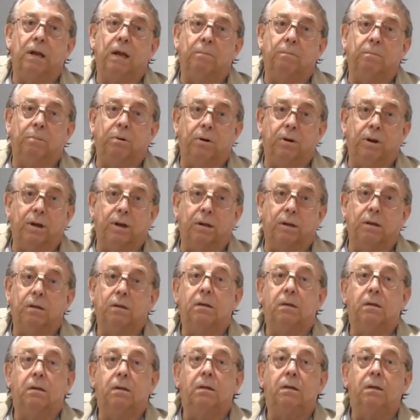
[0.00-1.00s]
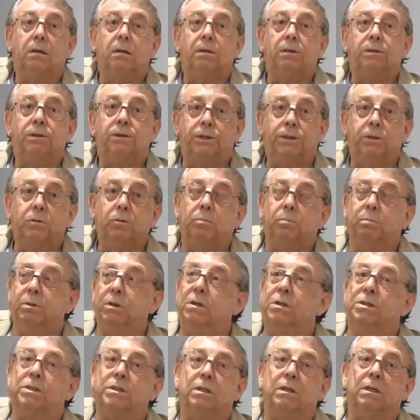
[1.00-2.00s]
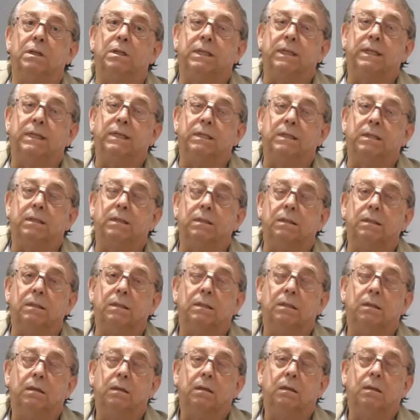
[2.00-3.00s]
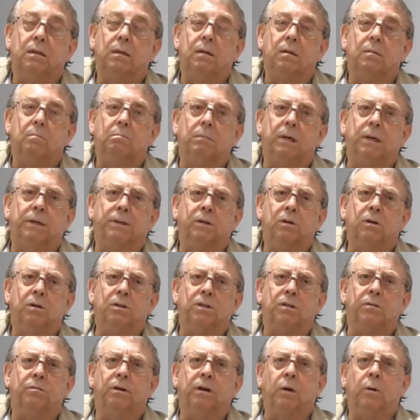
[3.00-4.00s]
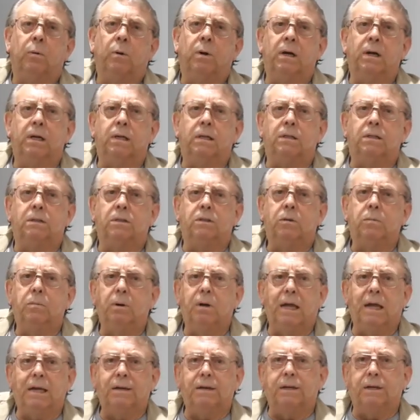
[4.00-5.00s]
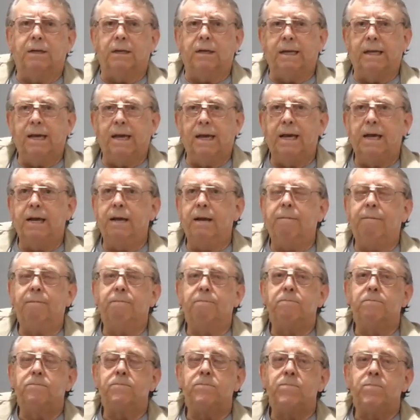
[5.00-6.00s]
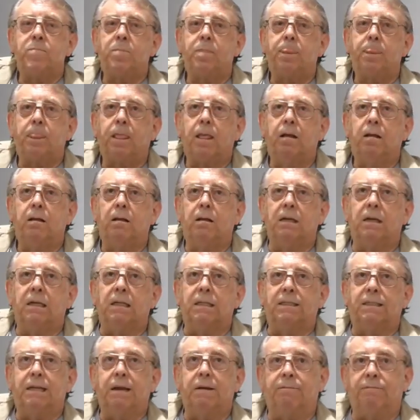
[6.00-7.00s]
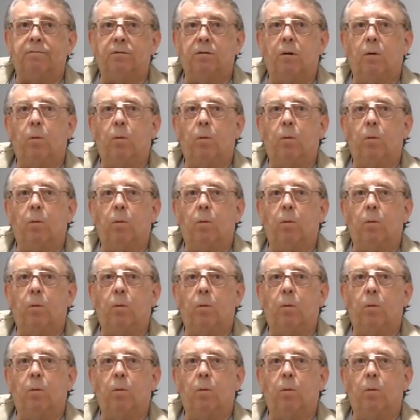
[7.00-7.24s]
employing 2 personal assistants. my daughter requires double-handed care, except